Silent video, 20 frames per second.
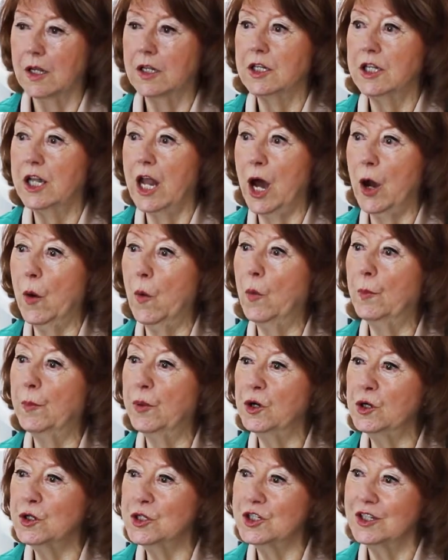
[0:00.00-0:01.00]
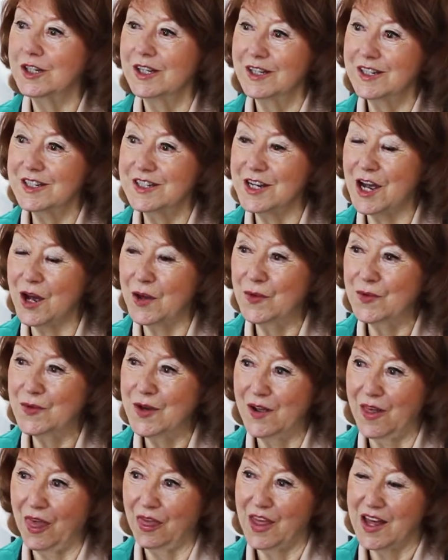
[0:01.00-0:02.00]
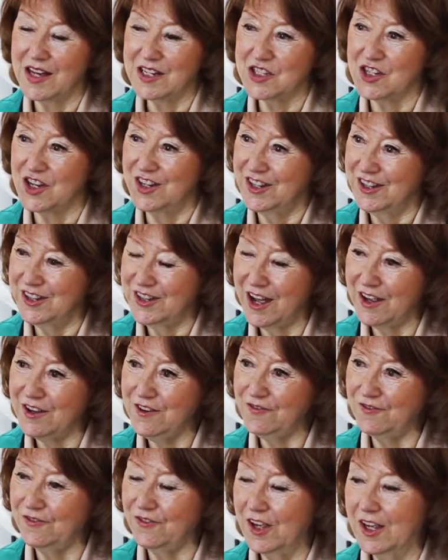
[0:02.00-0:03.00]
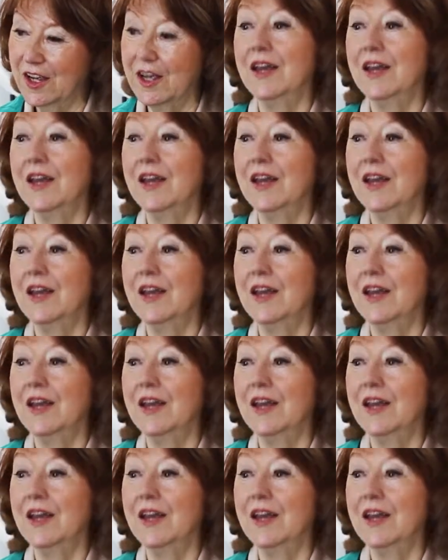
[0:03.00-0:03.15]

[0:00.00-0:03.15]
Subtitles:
Now put down that knife